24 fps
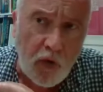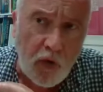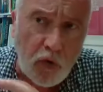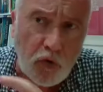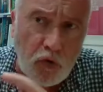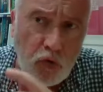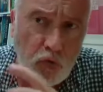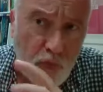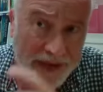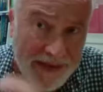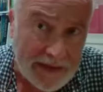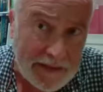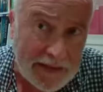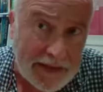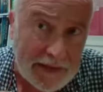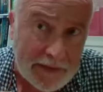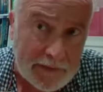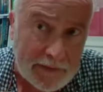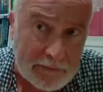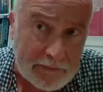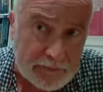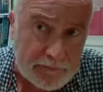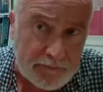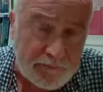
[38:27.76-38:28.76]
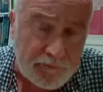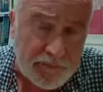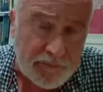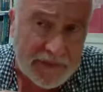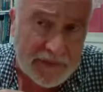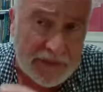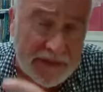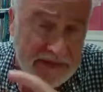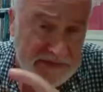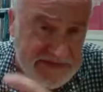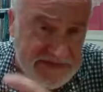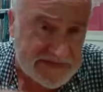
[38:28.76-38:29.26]
already,
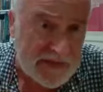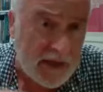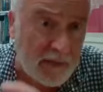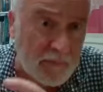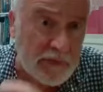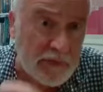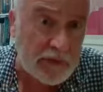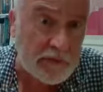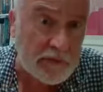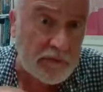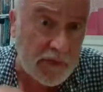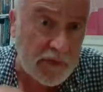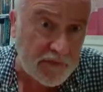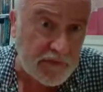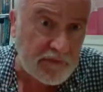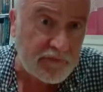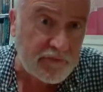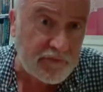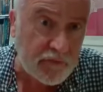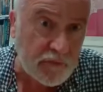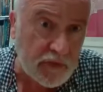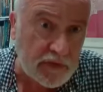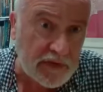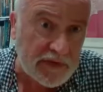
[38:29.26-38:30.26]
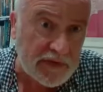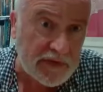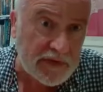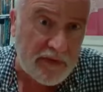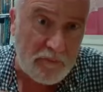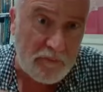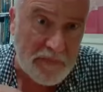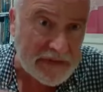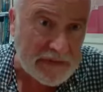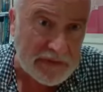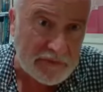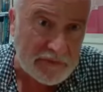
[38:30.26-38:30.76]
like Samuel Rutherford in
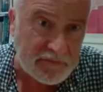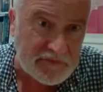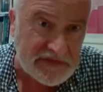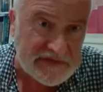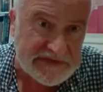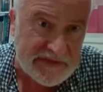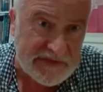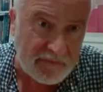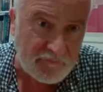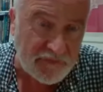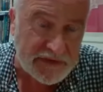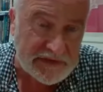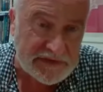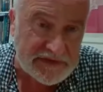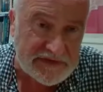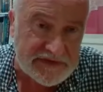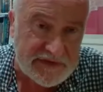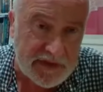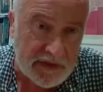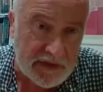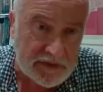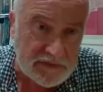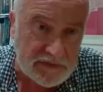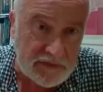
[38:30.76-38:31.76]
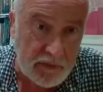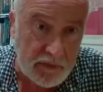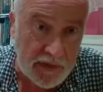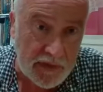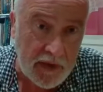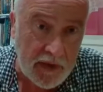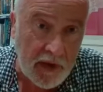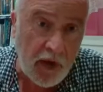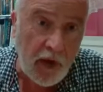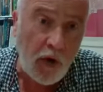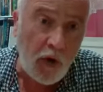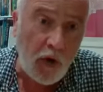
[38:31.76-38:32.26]
the middle of the 17th
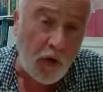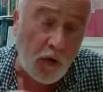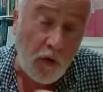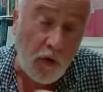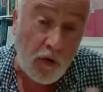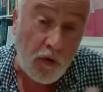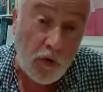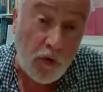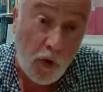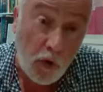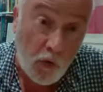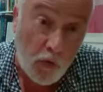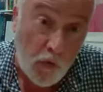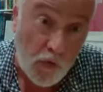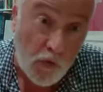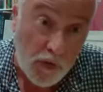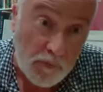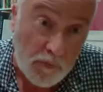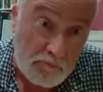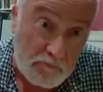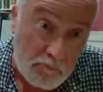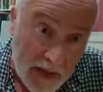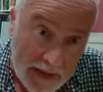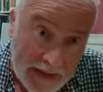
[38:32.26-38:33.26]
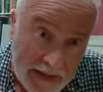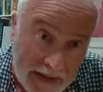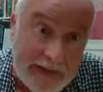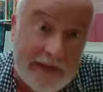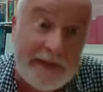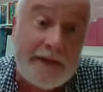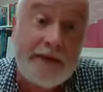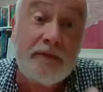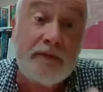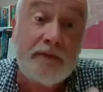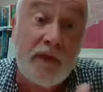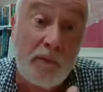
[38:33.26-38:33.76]
century, who are, who are
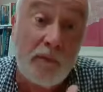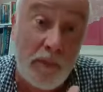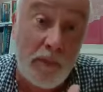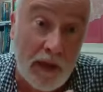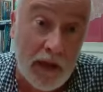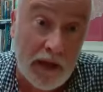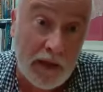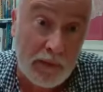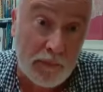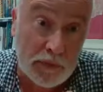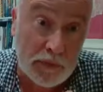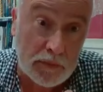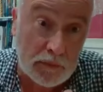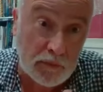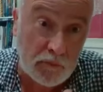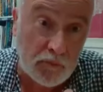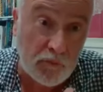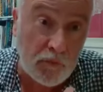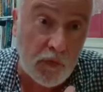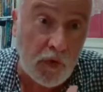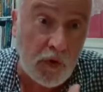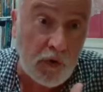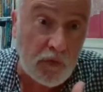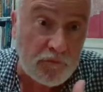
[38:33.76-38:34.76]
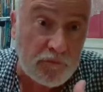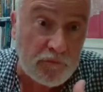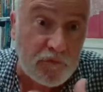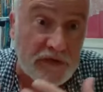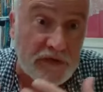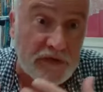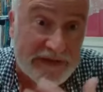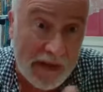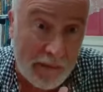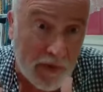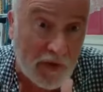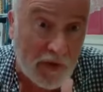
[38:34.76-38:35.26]
mining the Bible
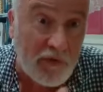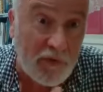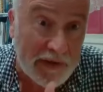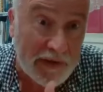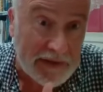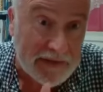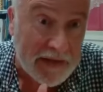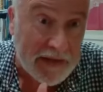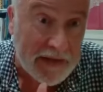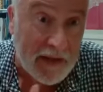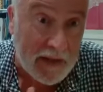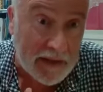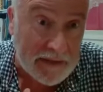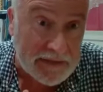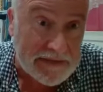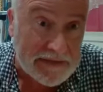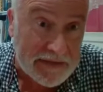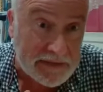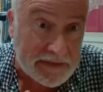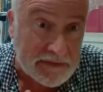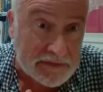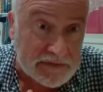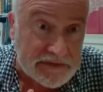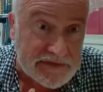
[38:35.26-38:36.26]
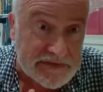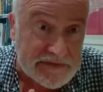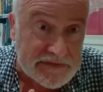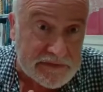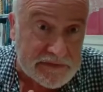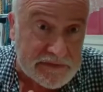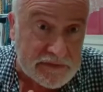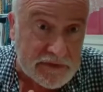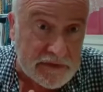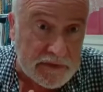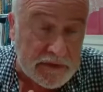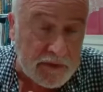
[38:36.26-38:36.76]
for democratic
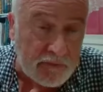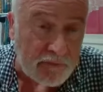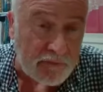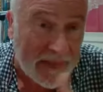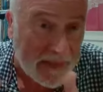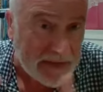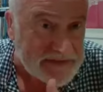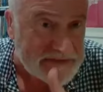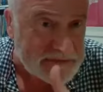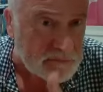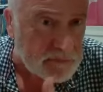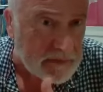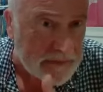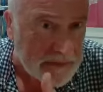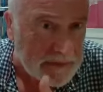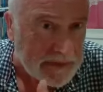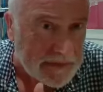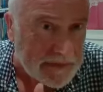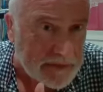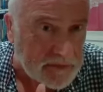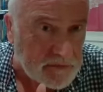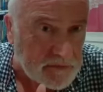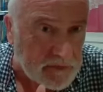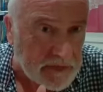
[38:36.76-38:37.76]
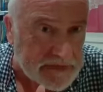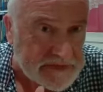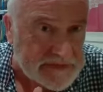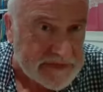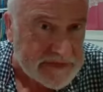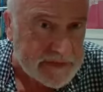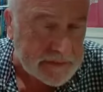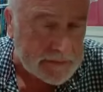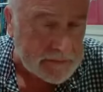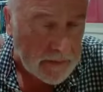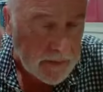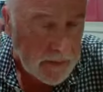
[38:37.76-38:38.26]
ideals. That's really
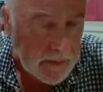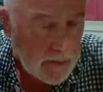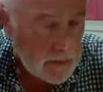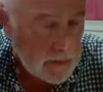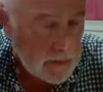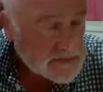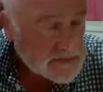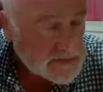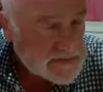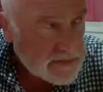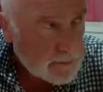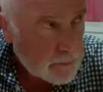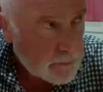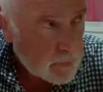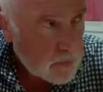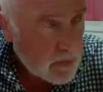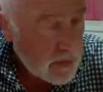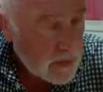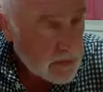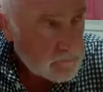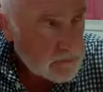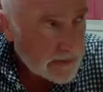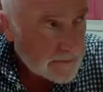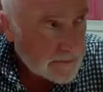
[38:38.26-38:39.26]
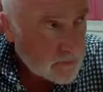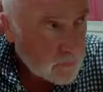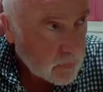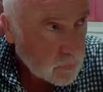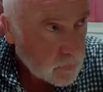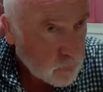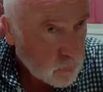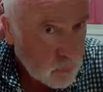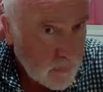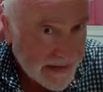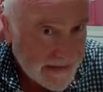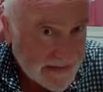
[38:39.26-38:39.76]
interesting. There's a book I read
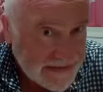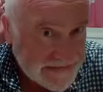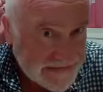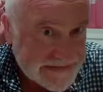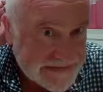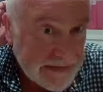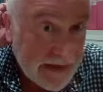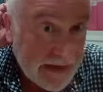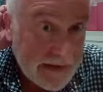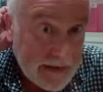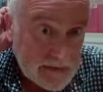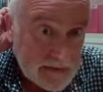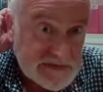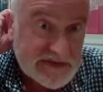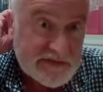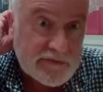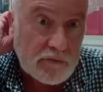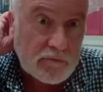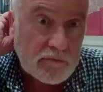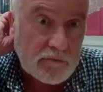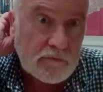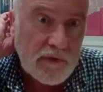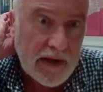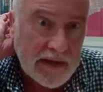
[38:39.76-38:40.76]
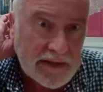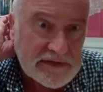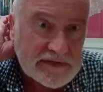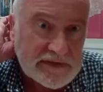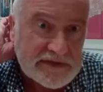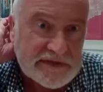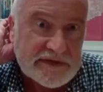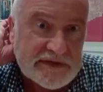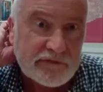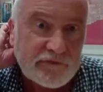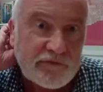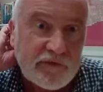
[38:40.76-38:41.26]
called Rex Lex, The
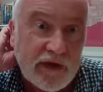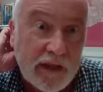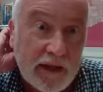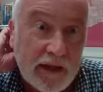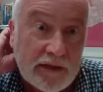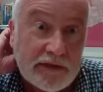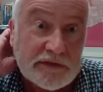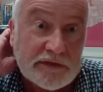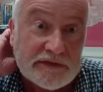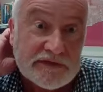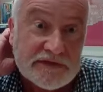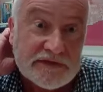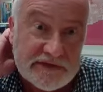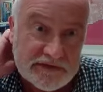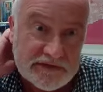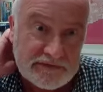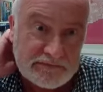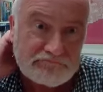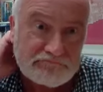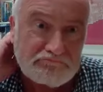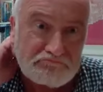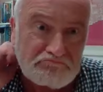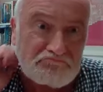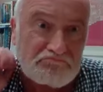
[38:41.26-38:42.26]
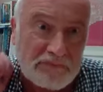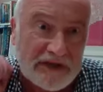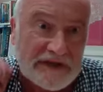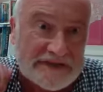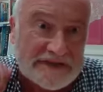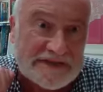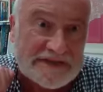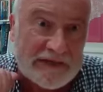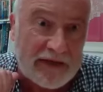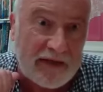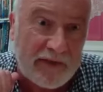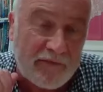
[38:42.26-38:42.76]
Rights of Kings,
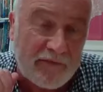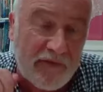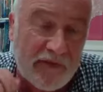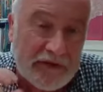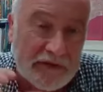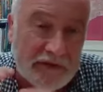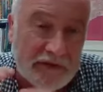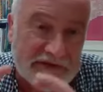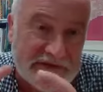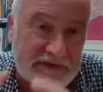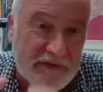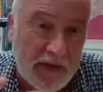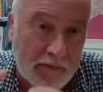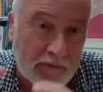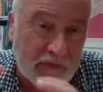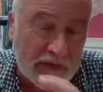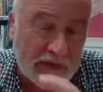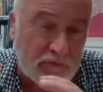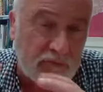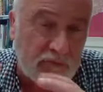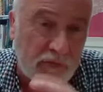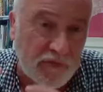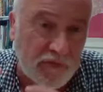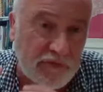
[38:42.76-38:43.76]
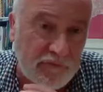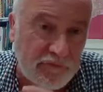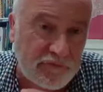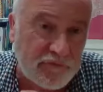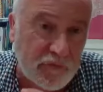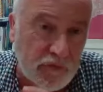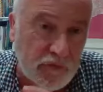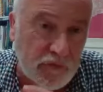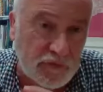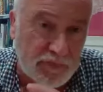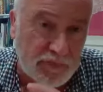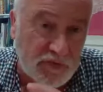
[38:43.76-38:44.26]
basically, that, uh, that
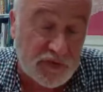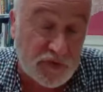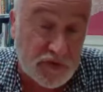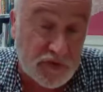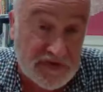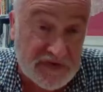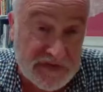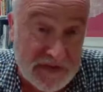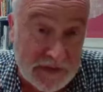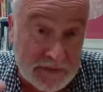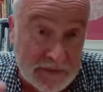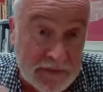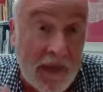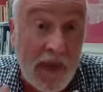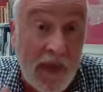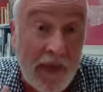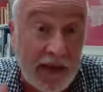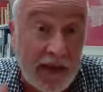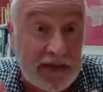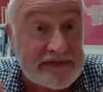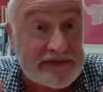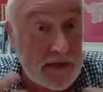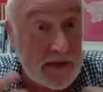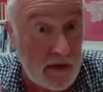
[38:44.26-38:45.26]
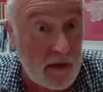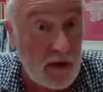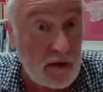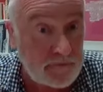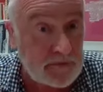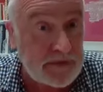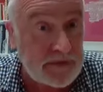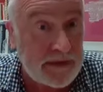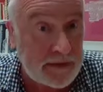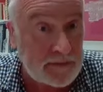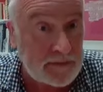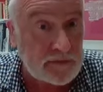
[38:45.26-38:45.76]
Rutherford produced. And he's a
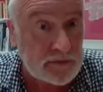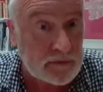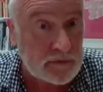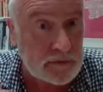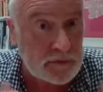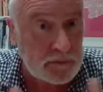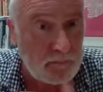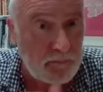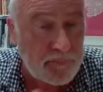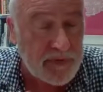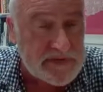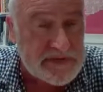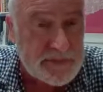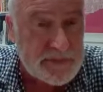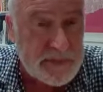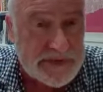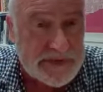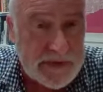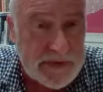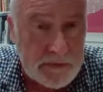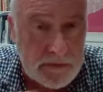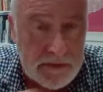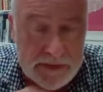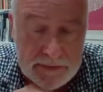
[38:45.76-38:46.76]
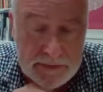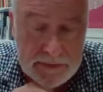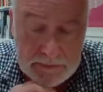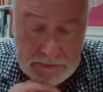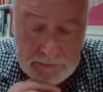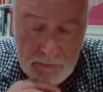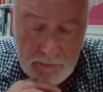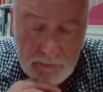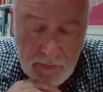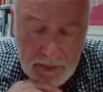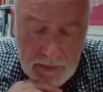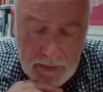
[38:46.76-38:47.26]
Covenanter
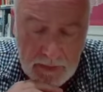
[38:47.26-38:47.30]
Presbyterian.